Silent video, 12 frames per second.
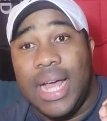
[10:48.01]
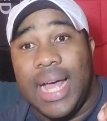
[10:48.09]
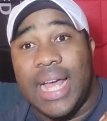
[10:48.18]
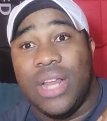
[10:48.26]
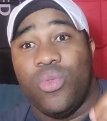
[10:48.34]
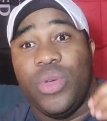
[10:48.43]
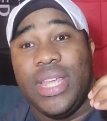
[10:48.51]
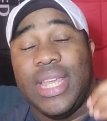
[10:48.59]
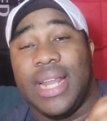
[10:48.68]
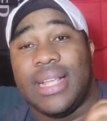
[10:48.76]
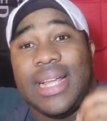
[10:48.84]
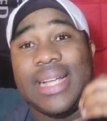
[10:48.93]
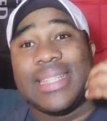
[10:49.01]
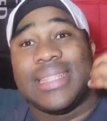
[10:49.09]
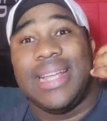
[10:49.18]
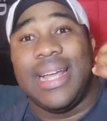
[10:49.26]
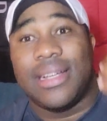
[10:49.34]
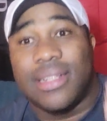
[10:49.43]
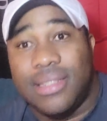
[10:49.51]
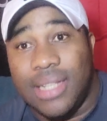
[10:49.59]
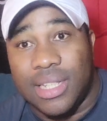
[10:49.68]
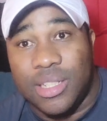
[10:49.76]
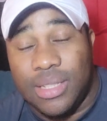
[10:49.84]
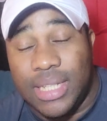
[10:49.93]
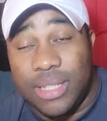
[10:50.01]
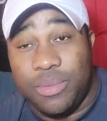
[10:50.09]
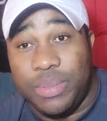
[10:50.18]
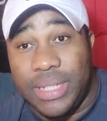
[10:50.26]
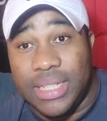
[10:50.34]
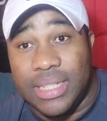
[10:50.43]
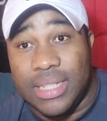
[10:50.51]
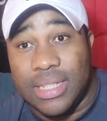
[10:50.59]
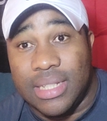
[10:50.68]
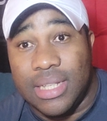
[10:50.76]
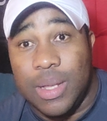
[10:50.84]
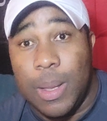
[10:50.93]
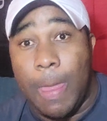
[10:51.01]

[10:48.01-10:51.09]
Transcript: and we cannot attack set pieces.